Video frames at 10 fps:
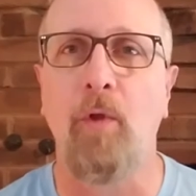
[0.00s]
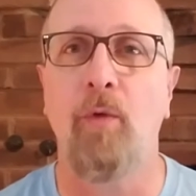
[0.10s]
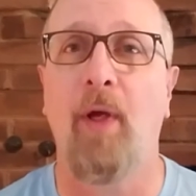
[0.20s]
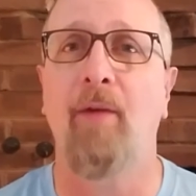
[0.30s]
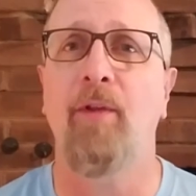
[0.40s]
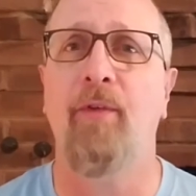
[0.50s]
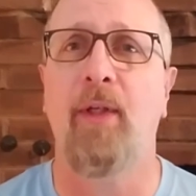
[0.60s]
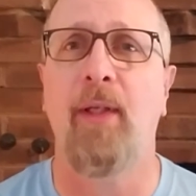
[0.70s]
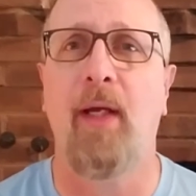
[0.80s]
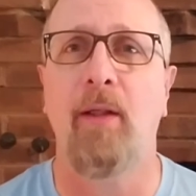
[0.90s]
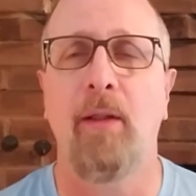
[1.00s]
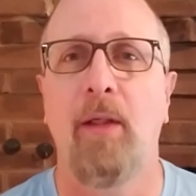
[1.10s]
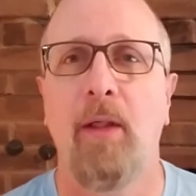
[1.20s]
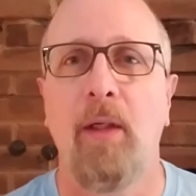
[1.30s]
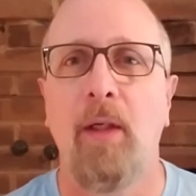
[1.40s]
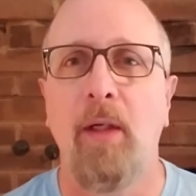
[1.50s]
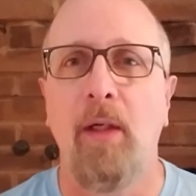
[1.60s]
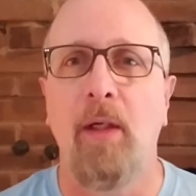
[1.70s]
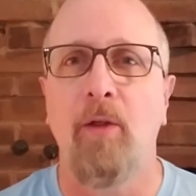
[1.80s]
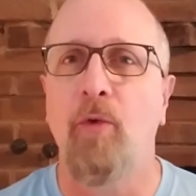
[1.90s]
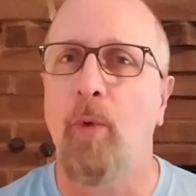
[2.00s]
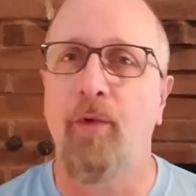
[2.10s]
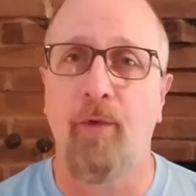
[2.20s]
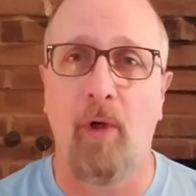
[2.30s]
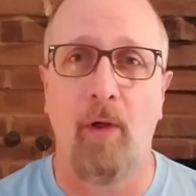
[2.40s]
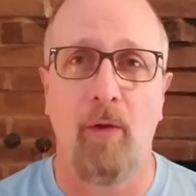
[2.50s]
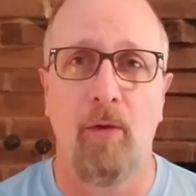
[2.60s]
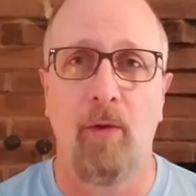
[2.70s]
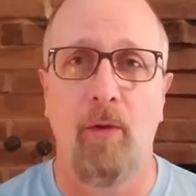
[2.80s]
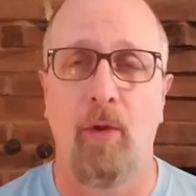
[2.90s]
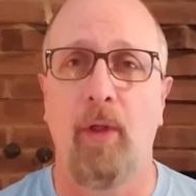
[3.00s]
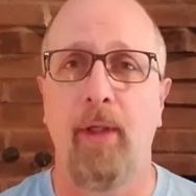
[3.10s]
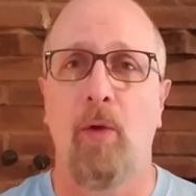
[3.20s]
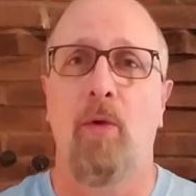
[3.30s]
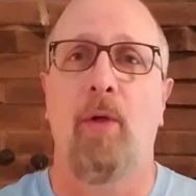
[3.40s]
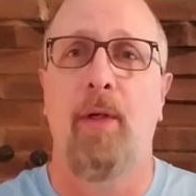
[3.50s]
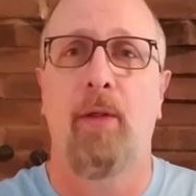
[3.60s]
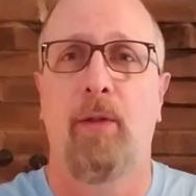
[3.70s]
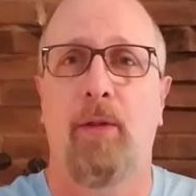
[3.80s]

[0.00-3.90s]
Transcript: So having said that, just want to start early on.